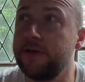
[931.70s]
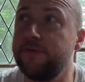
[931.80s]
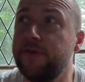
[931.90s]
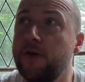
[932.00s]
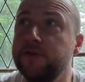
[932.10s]

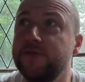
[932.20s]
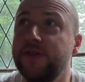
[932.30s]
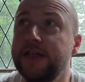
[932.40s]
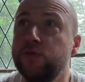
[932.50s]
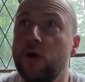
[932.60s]
folks, for
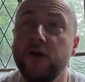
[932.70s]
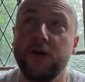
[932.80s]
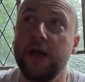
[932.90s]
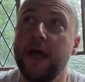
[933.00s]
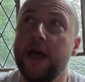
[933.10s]
this one.
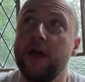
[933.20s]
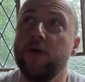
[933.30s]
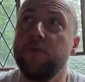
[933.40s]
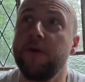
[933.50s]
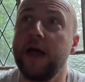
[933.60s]

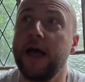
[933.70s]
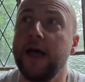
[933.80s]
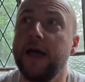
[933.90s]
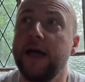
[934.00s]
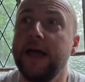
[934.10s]
It
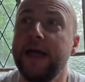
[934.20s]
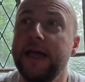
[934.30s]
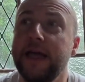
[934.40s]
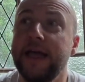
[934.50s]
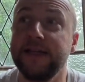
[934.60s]

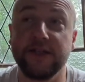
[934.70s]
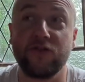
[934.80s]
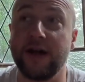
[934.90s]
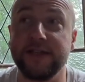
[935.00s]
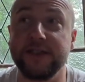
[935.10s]
is a
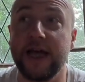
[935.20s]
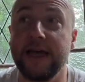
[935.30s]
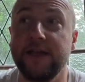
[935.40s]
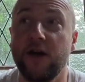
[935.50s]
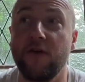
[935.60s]
great
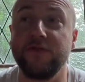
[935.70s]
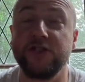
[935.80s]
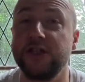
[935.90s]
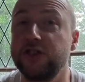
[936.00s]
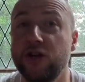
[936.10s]
stay.
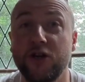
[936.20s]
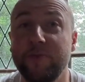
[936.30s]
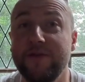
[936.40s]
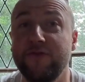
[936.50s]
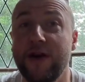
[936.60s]
Obviously, it's not going to
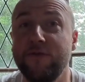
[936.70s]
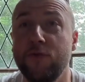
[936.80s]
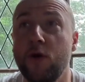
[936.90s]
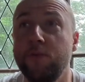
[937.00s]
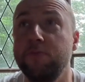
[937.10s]
be for
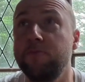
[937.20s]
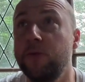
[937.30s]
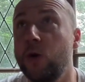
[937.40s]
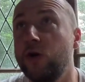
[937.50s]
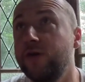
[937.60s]
everyone,
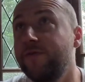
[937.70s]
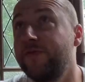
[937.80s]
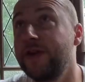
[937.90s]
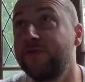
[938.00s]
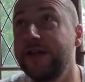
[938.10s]
but
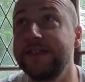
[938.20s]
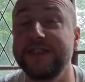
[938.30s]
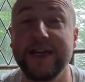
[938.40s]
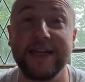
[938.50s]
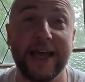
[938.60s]
feel free to
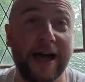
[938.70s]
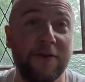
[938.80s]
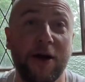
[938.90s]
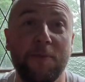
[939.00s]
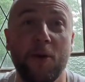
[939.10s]
check it
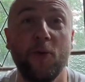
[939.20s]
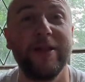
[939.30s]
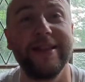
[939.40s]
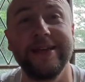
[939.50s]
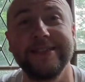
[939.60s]
out. I'll pop the
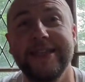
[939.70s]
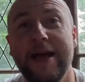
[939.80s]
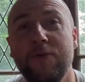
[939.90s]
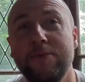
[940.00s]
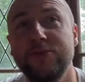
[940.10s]
link to
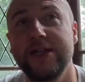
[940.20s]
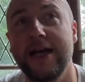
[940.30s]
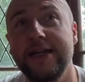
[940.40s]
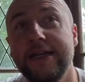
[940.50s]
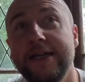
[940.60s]
their
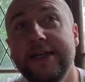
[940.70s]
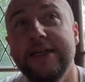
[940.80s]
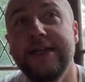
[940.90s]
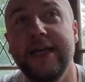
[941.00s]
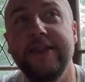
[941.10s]
website
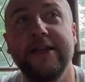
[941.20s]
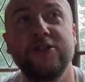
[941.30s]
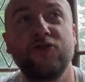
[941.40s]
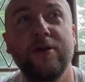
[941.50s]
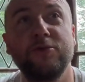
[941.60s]
in the
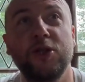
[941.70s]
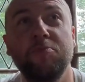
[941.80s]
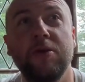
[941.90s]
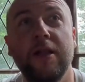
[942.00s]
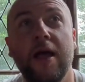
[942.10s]
description
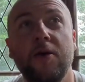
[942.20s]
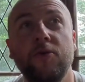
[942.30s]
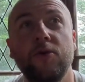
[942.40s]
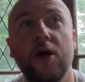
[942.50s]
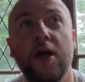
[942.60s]
below.
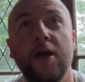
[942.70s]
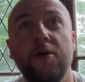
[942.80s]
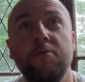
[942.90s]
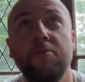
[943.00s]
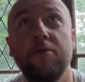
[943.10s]

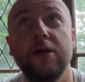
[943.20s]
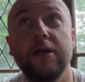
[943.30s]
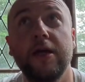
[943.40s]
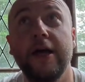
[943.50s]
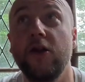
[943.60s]

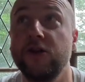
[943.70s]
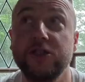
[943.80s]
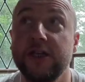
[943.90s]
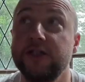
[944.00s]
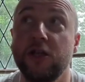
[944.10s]
And
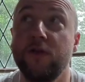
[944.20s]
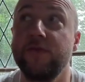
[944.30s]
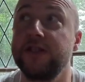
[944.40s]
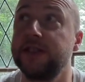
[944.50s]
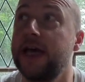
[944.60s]
honestly, it's a
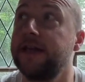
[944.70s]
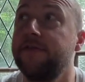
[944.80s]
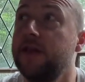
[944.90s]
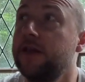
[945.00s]
lovely stay. If